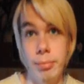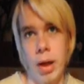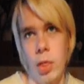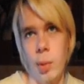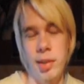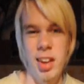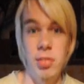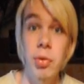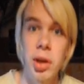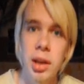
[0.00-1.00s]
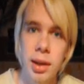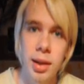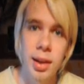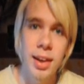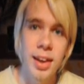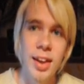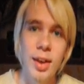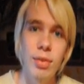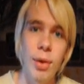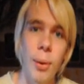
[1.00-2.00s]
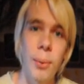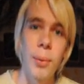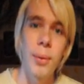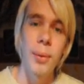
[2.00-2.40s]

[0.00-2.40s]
otherwise they'd freak. So,